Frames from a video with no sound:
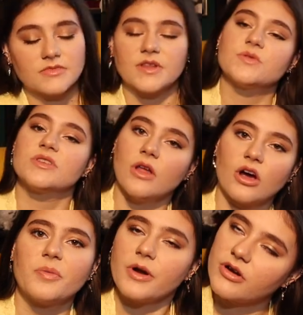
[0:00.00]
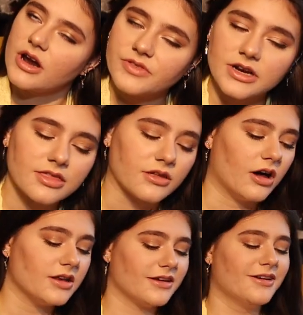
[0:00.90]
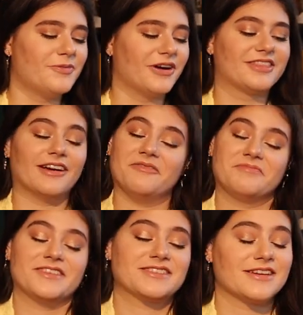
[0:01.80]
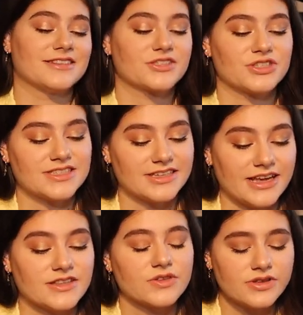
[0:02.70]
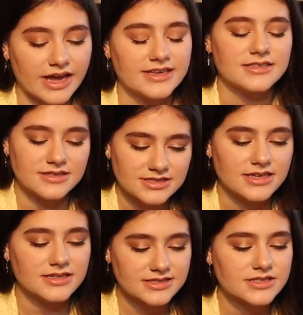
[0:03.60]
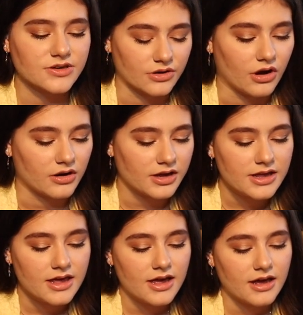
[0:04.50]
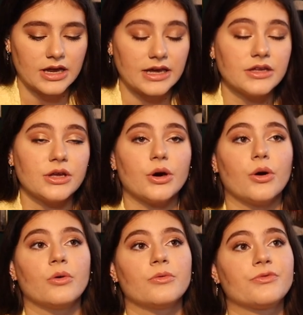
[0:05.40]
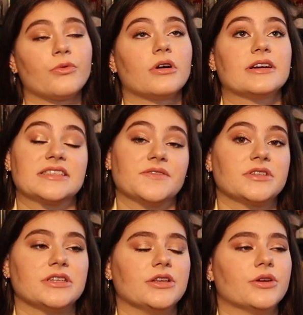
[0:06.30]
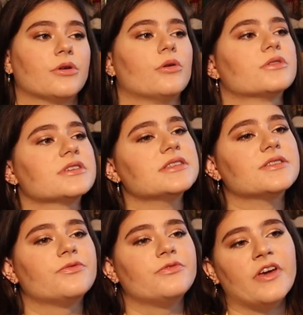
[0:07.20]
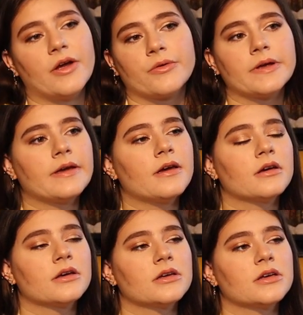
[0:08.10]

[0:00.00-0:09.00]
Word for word: This was a longer paragraph than I thought, but the sentence just didn't end, so yes, the sentences are long. Elio, for a 17-year-old, is a very